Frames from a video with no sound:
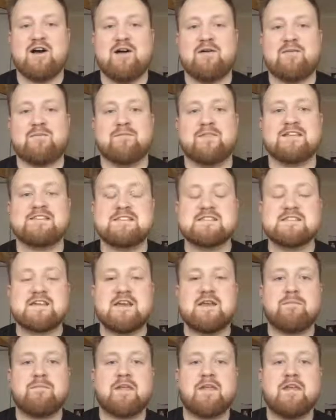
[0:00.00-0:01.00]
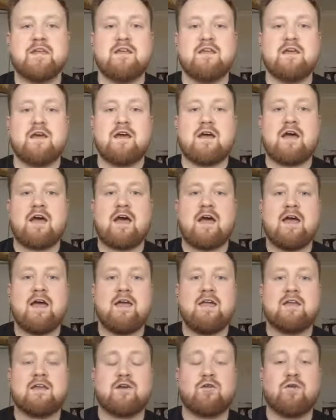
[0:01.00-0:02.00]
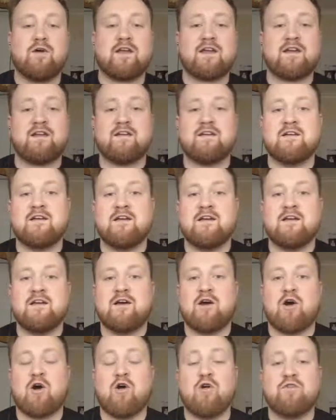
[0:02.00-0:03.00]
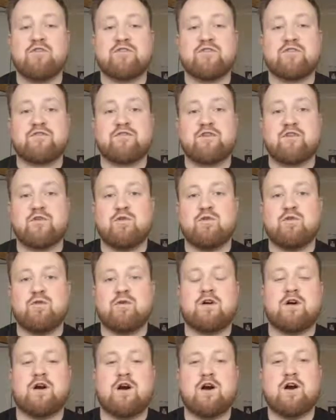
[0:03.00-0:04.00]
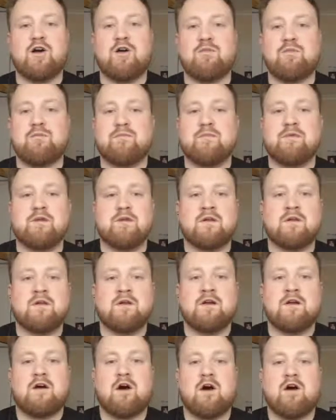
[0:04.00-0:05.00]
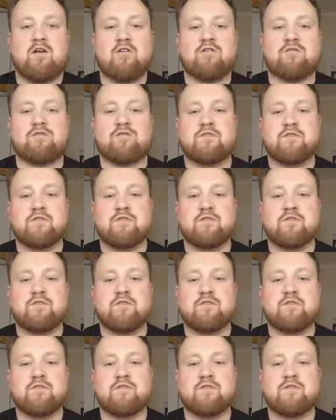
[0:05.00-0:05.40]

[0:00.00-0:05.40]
This is going to be a quick overview of